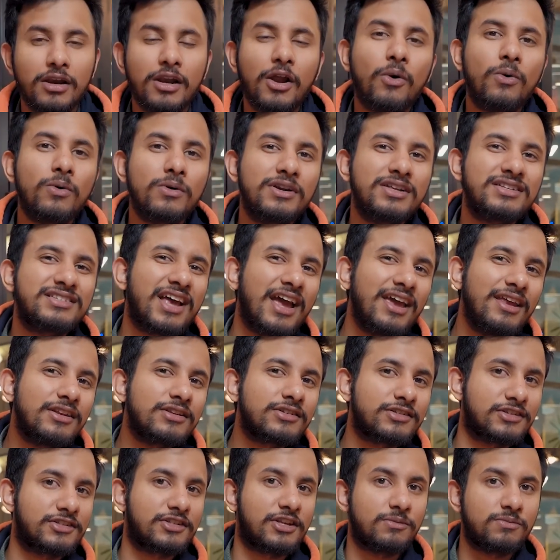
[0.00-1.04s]
Now, design
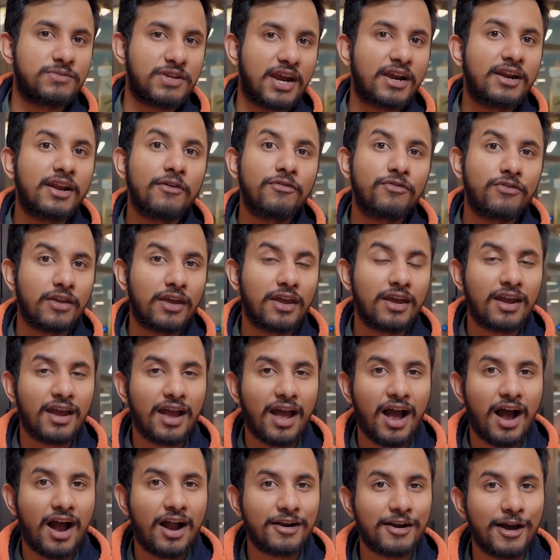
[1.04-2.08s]
is a subjective thing,
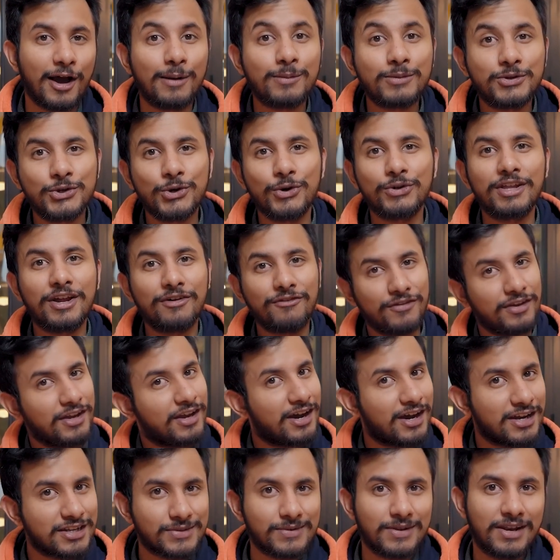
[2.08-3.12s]
and I'm sure that we
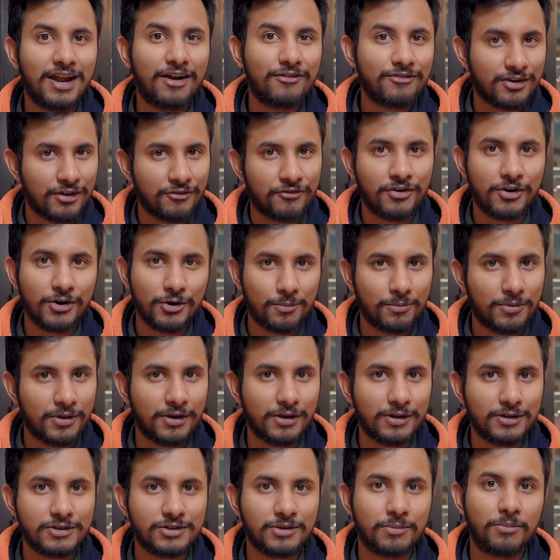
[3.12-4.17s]
guys will have different
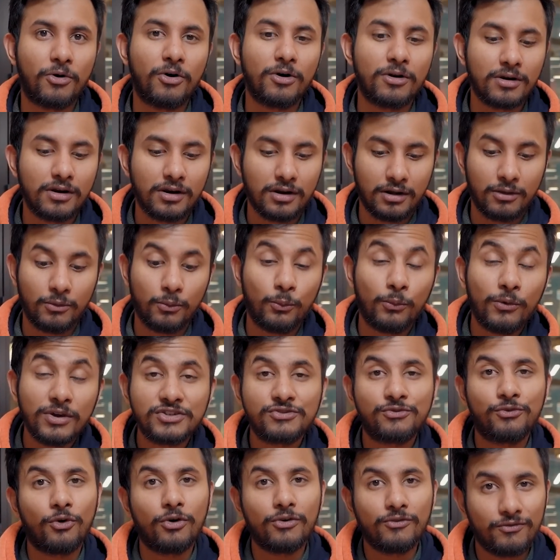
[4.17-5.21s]
opinions on
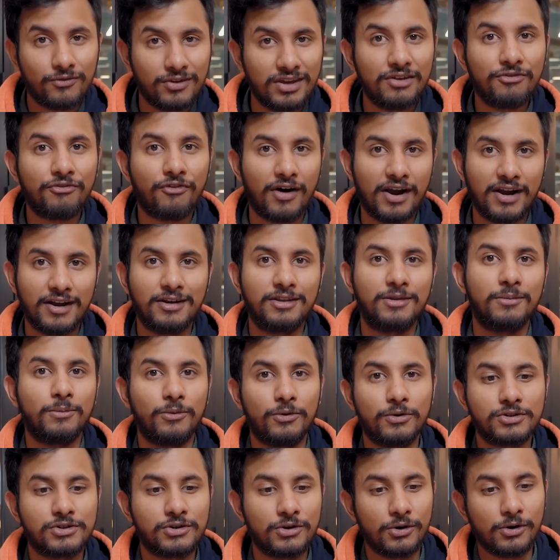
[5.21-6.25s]
which phone we find the
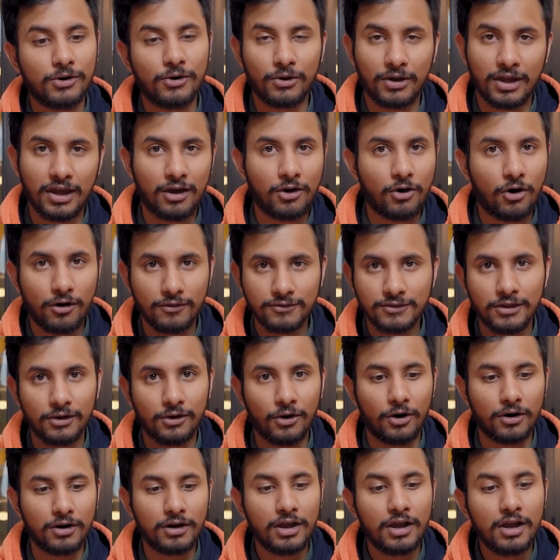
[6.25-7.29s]
most good looking of the
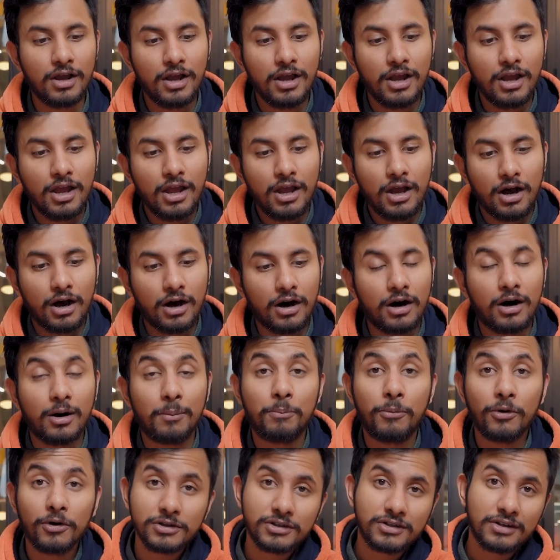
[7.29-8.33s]
lot.
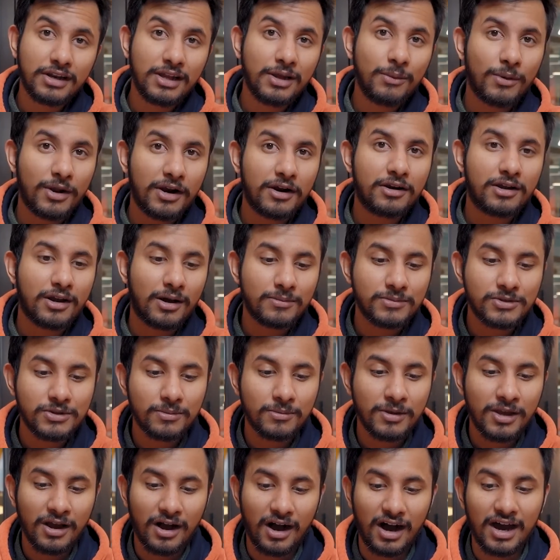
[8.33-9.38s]
Personally, when it comes
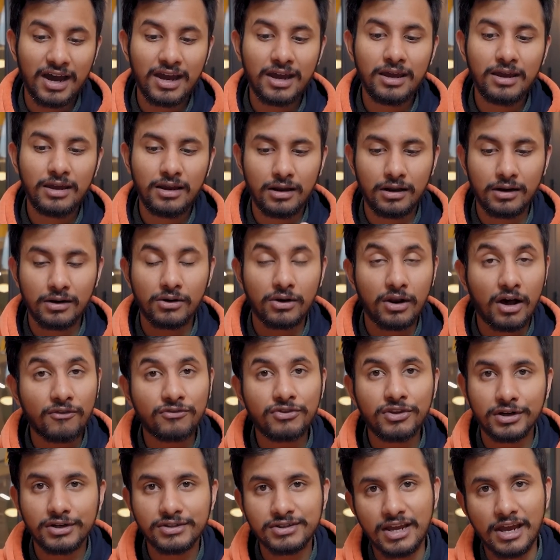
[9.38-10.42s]
to me, I
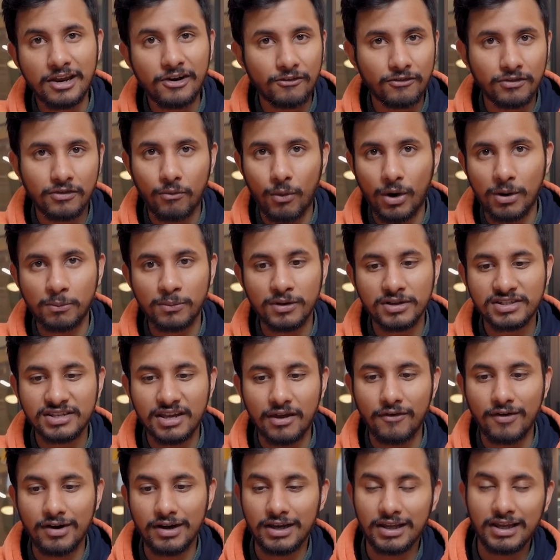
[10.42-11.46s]
love the design of the OnePlus
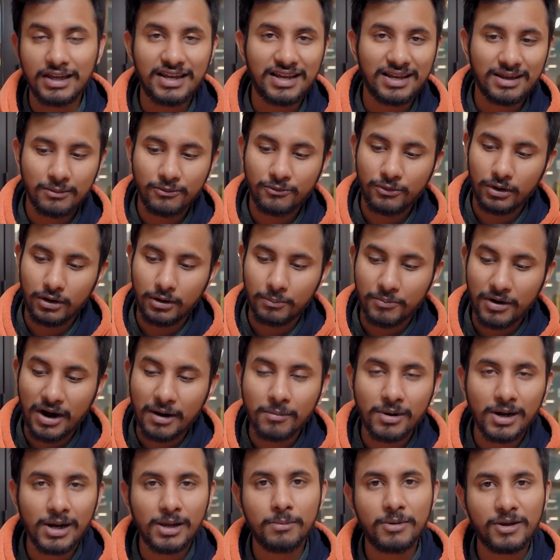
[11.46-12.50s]
70,
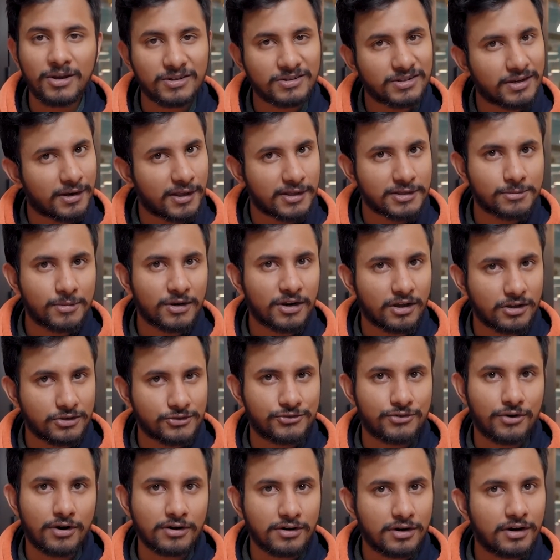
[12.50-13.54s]
primarily because it has been
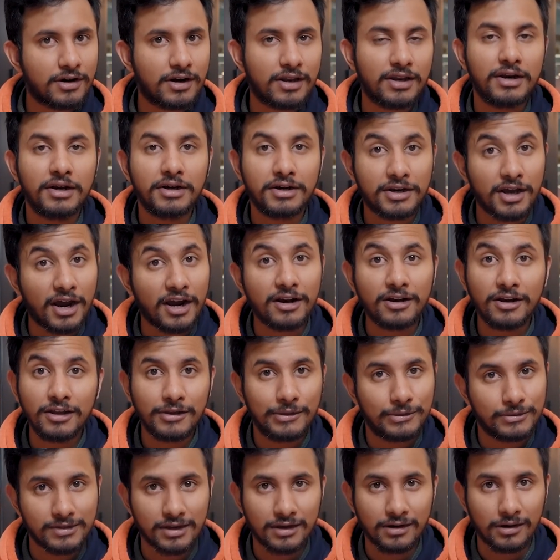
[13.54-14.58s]
constructed in entirety
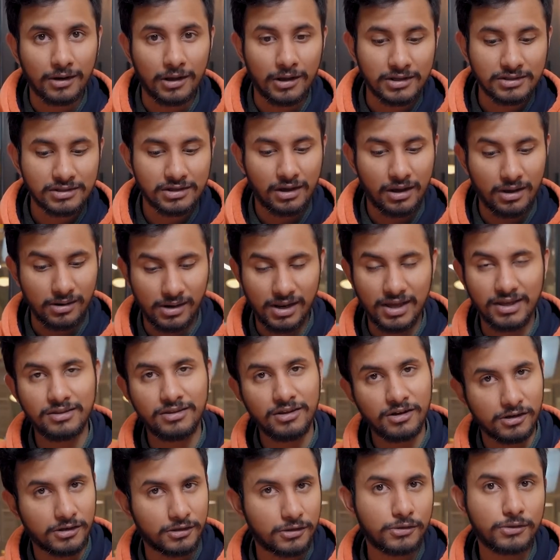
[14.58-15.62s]
using glass, unlike
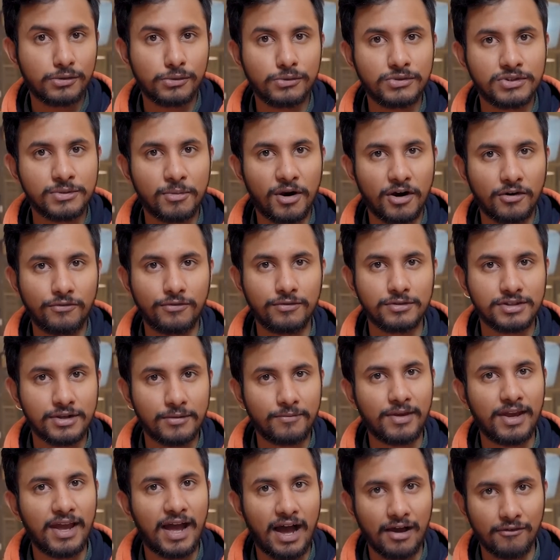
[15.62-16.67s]
the other two smartphones
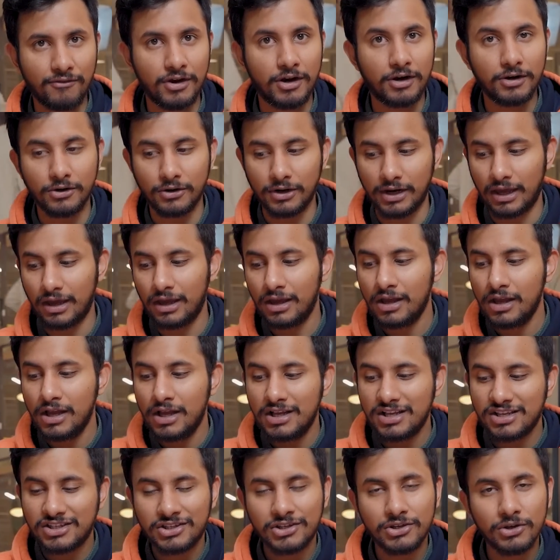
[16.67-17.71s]
that we have here today.
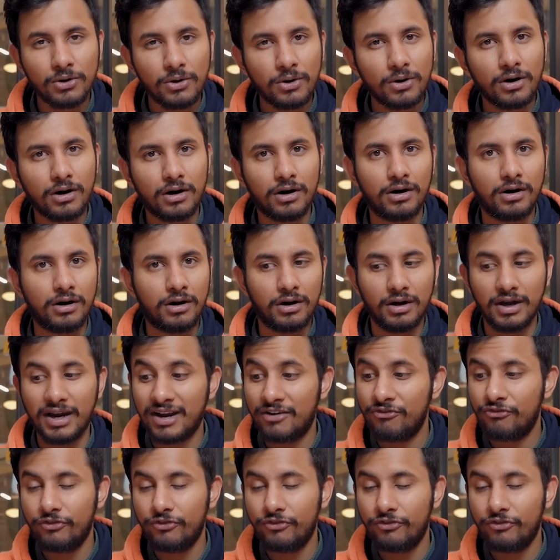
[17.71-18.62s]
So it